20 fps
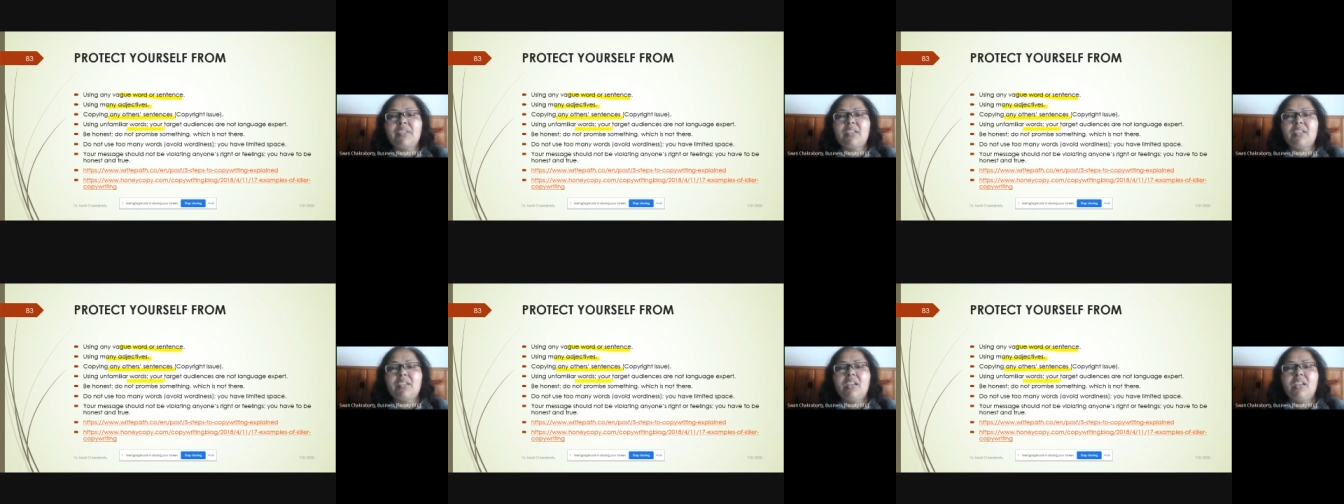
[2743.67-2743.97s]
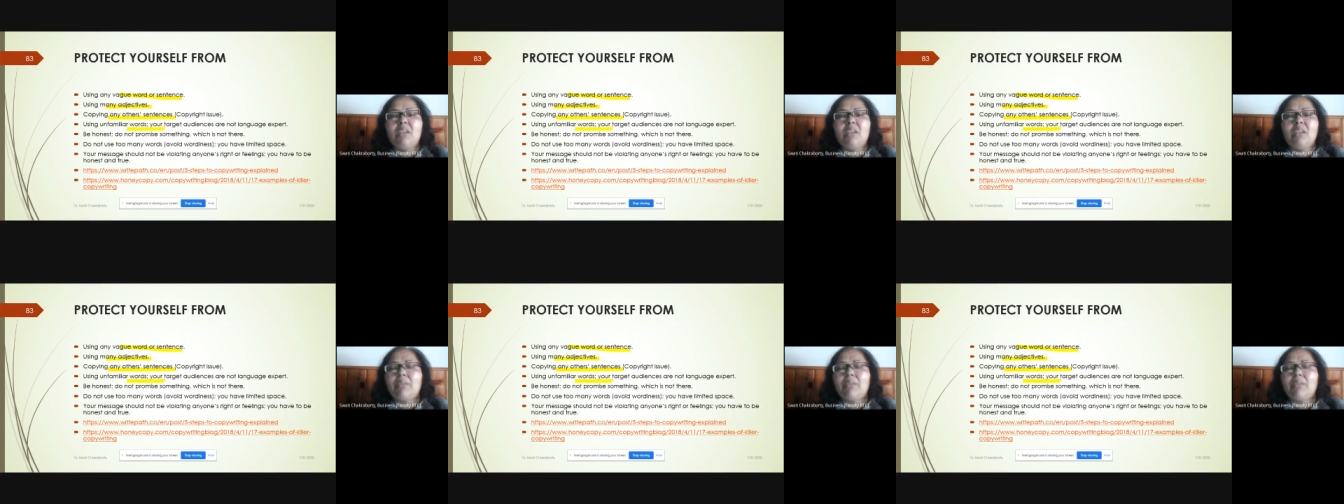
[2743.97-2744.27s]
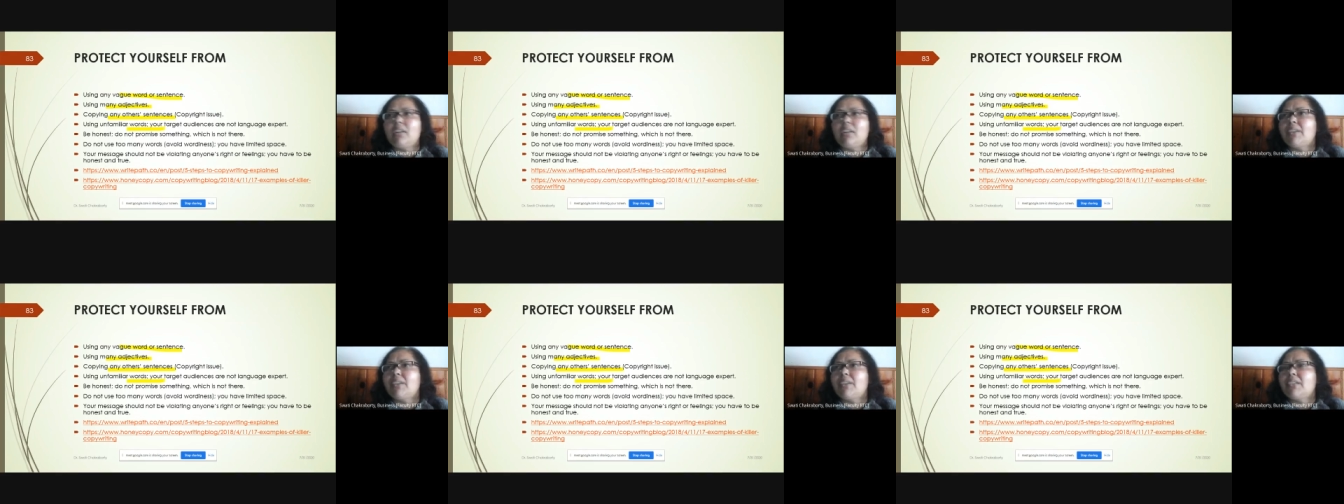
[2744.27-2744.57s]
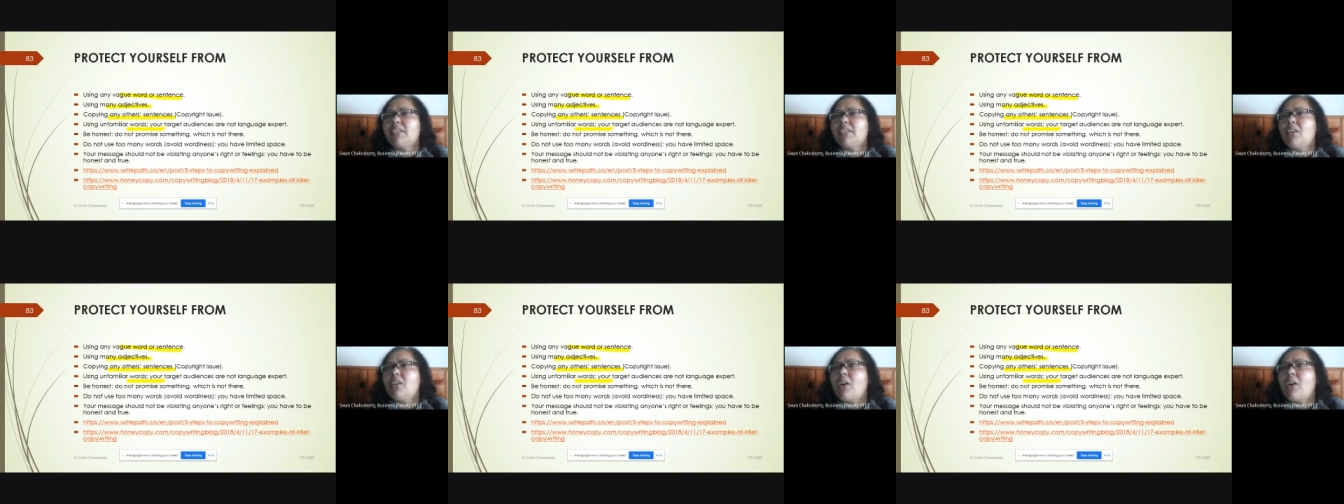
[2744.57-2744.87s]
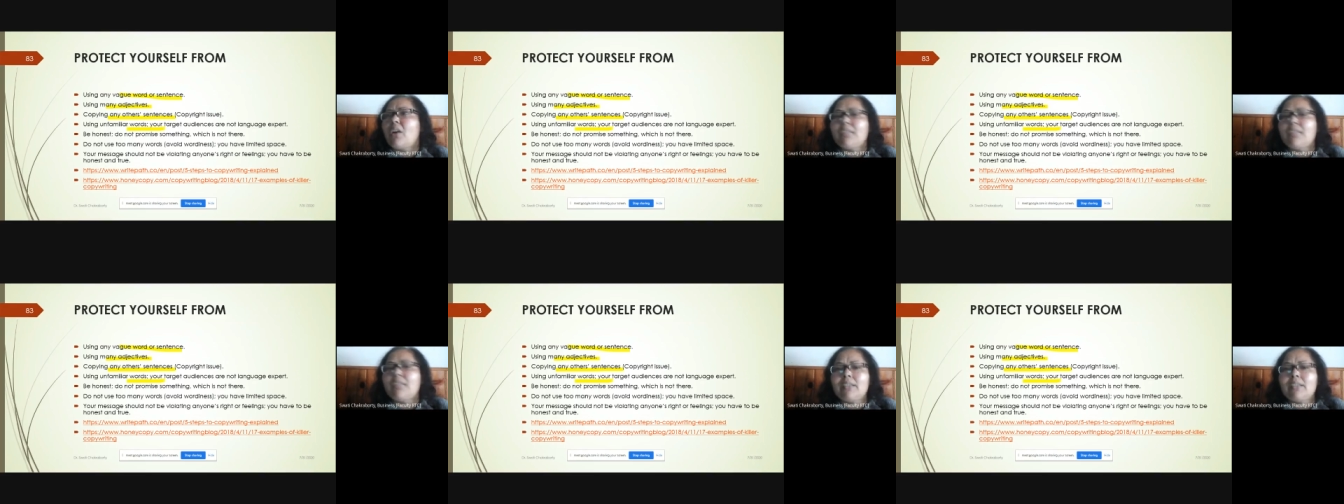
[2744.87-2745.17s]
because your
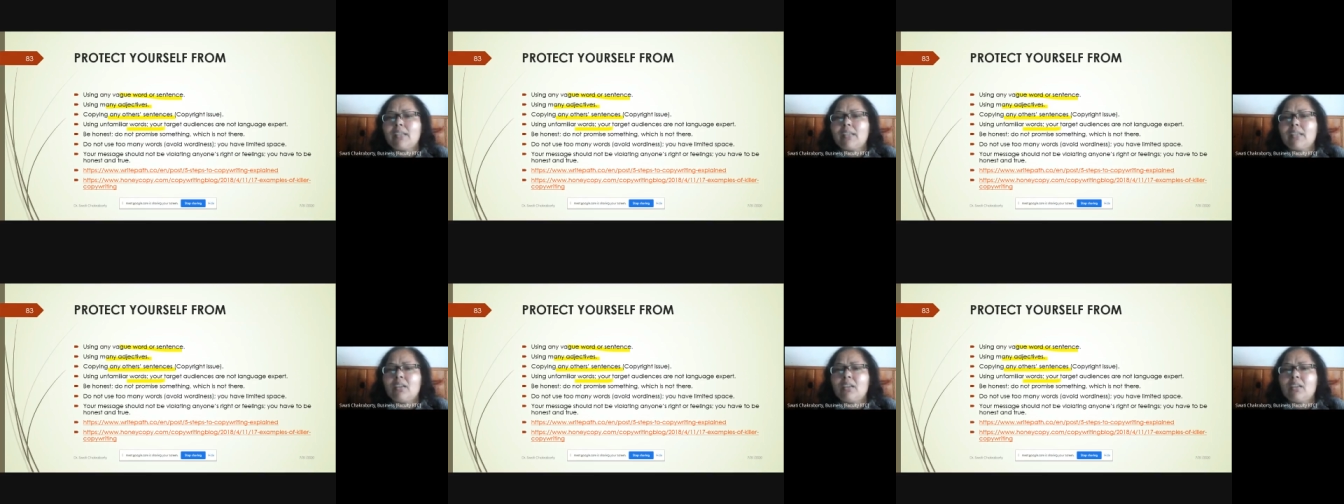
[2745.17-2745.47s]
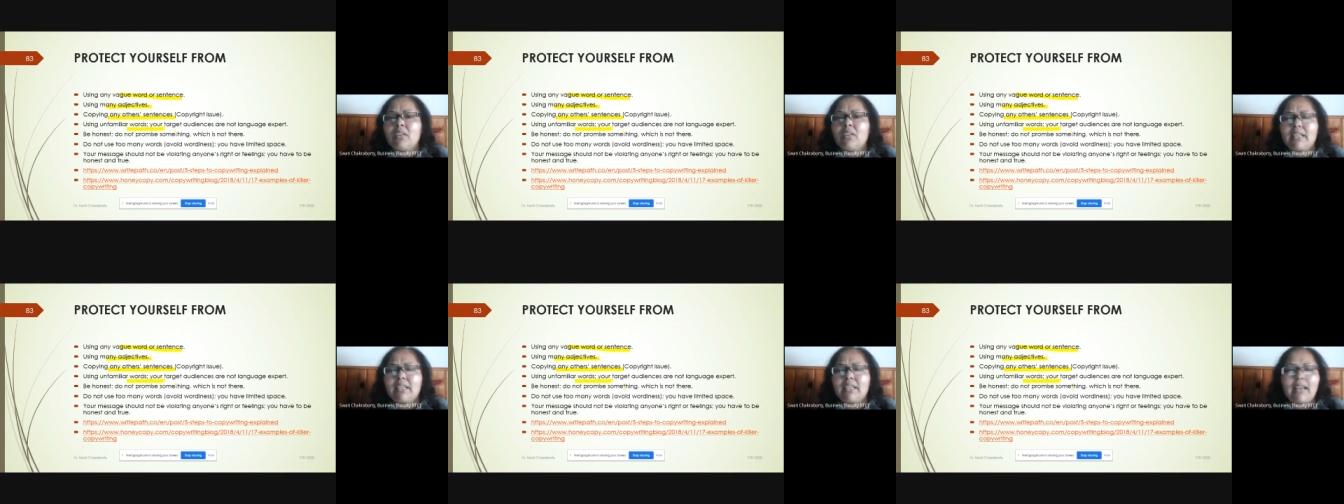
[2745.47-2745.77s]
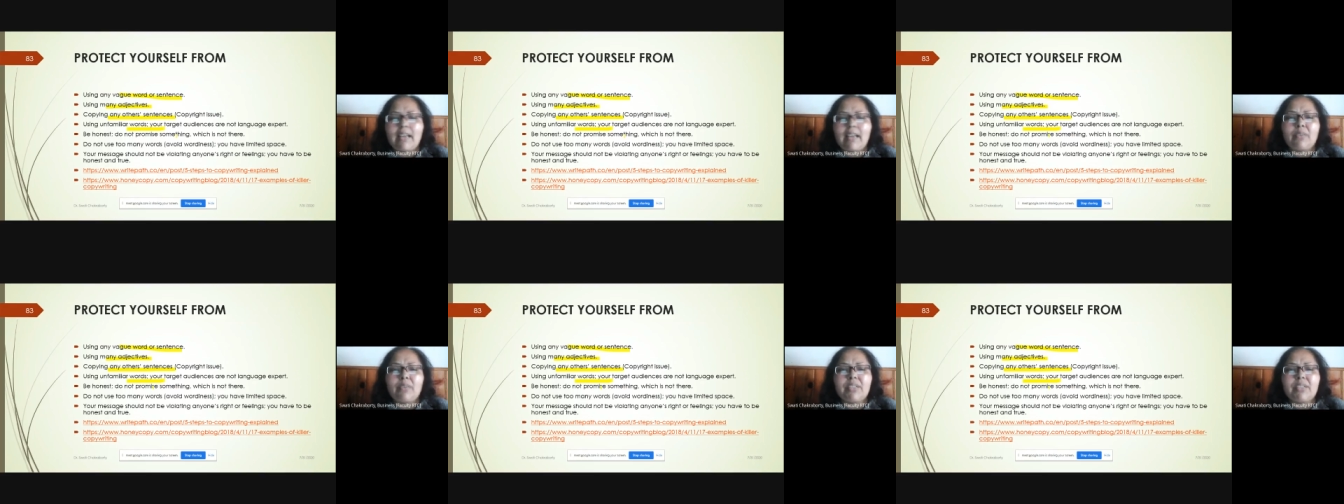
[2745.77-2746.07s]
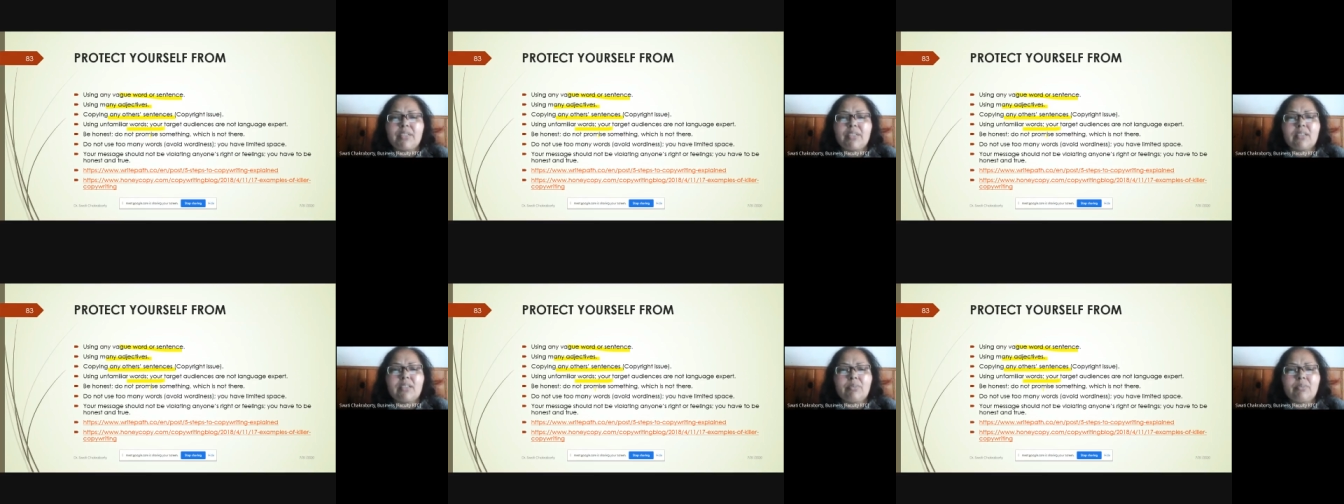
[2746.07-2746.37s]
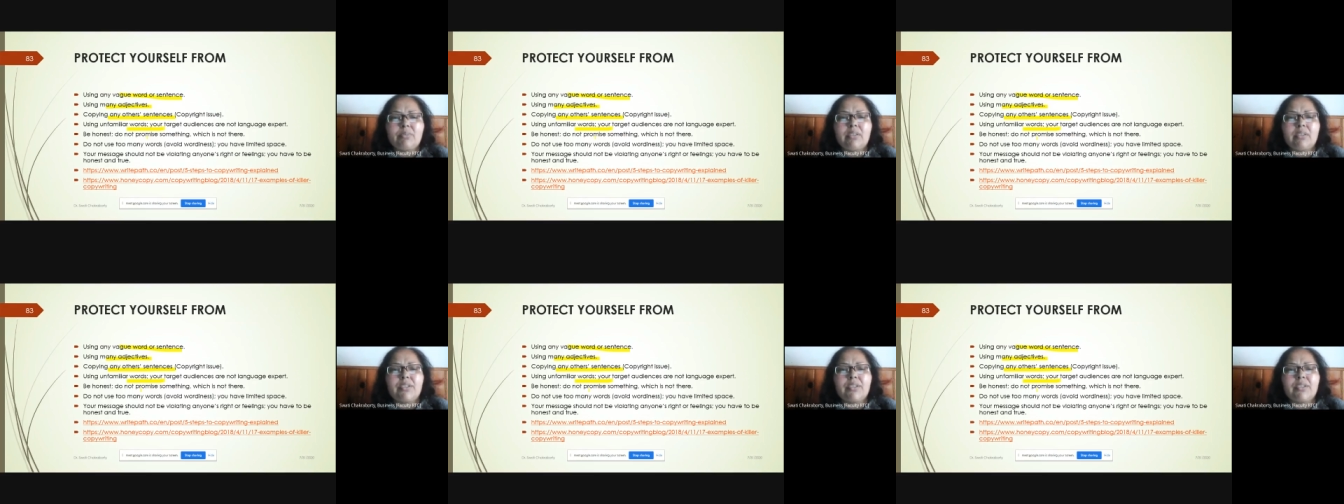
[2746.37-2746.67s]
audience are not language
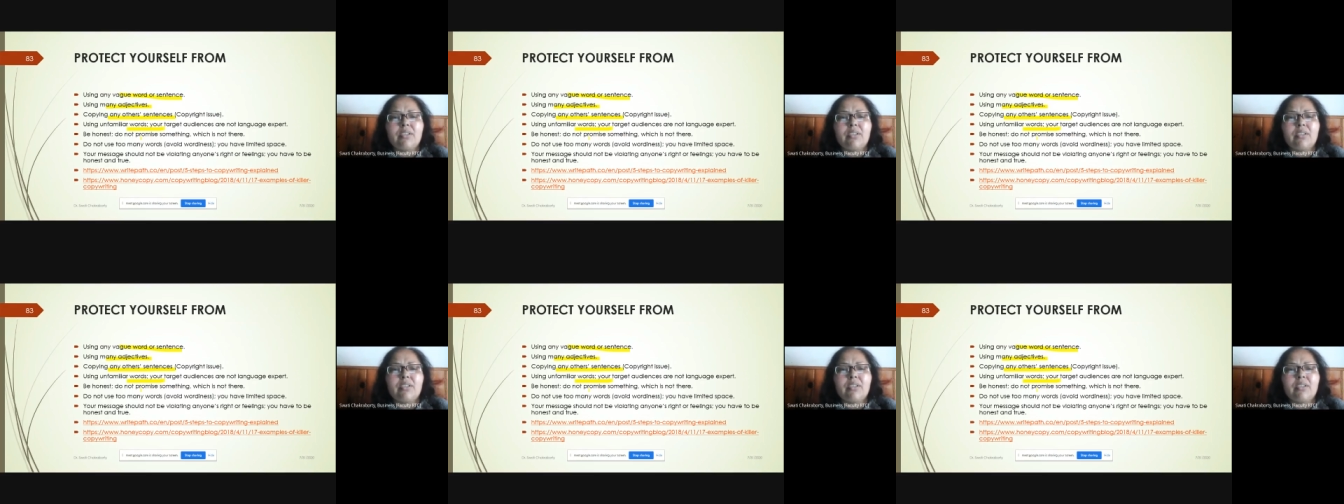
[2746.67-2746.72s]
experts.